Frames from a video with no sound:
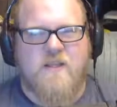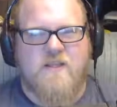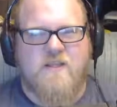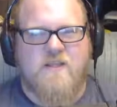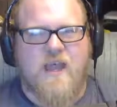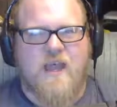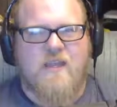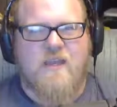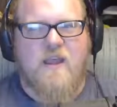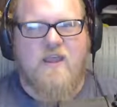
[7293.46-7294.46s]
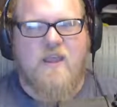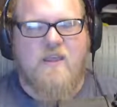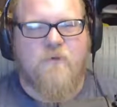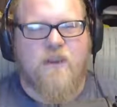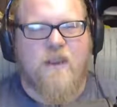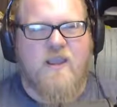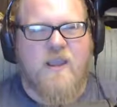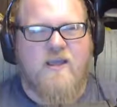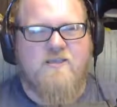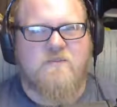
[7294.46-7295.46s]
meant to design and like bring a
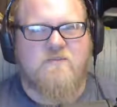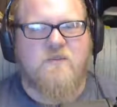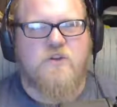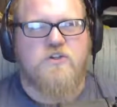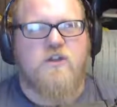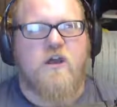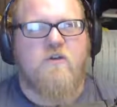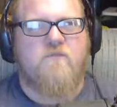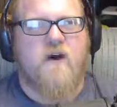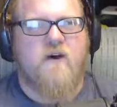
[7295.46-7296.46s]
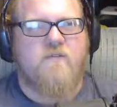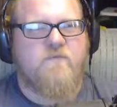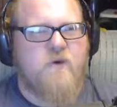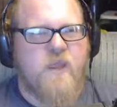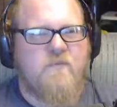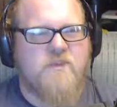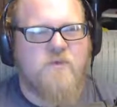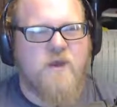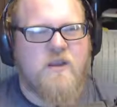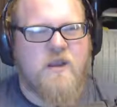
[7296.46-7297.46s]
console version of phone games
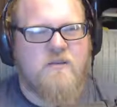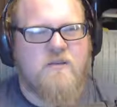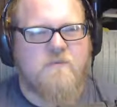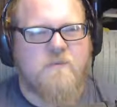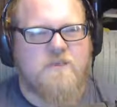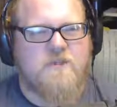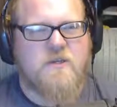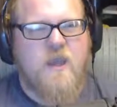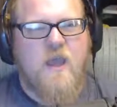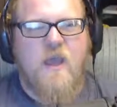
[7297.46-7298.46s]
and whatnot to the picture,